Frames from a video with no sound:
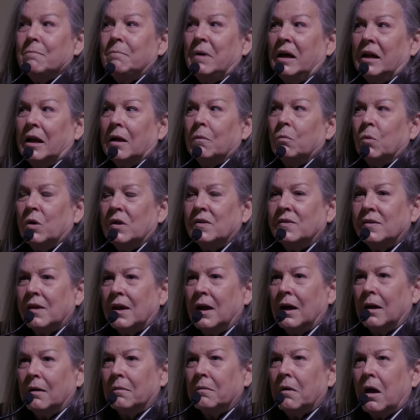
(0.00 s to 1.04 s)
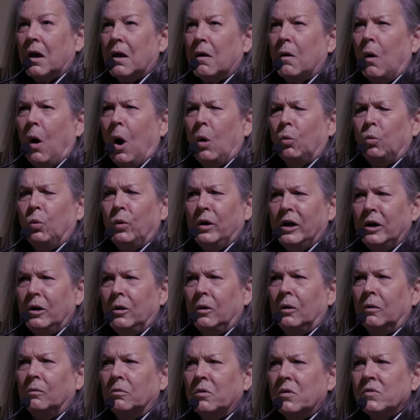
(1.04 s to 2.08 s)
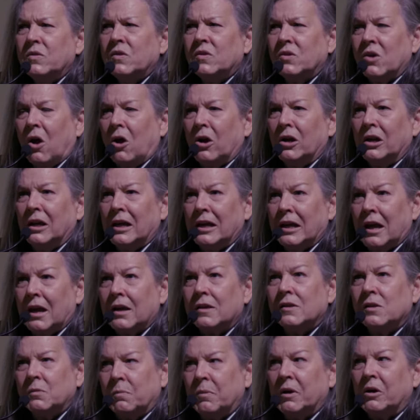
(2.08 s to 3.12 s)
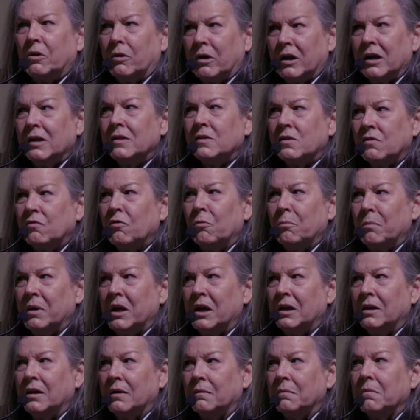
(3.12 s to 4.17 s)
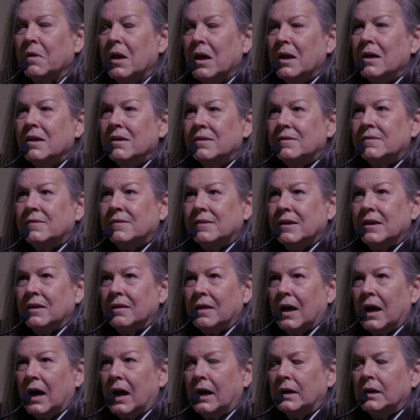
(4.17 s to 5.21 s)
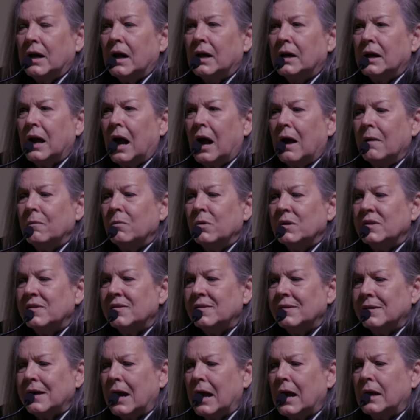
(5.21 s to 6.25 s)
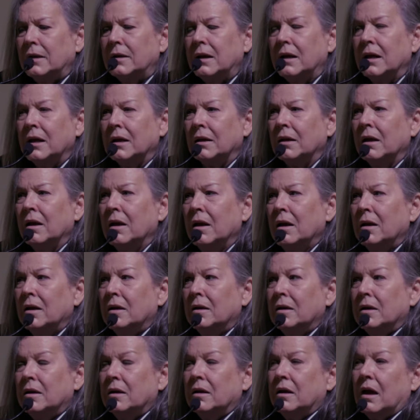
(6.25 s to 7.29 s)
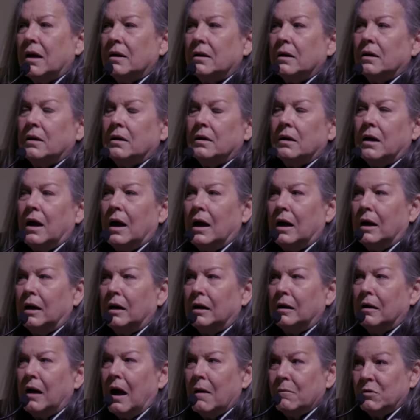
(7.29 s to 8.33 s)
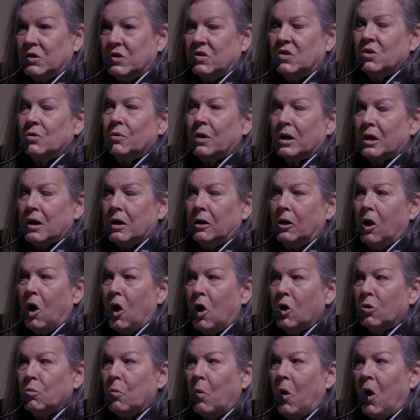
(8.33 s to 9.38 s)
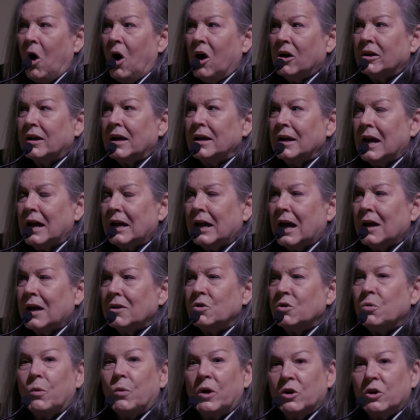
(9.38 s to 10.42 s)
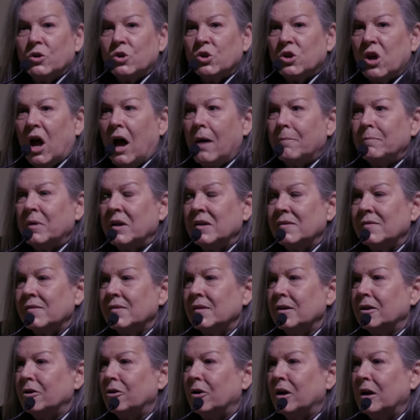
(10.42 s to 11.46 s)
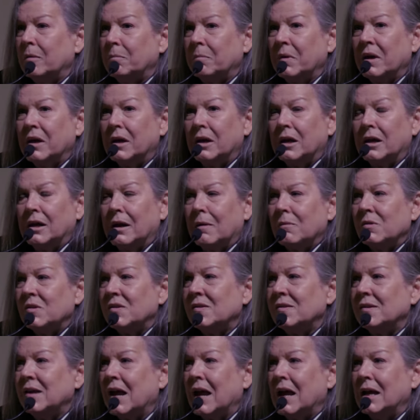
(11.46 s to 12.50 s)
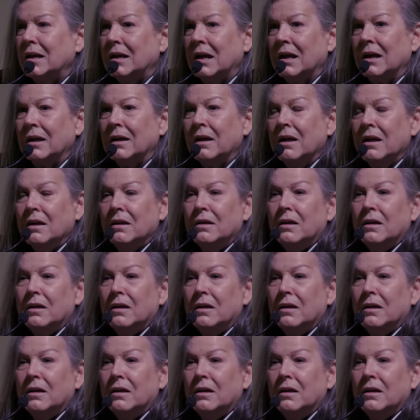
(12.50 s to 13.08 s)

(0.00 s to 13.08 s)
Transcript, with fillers: But it was a, a, a real startling experience for me to see that. And I was standing, uh, I was doing a long walk, and I got to where a shopping center had been, and I was standing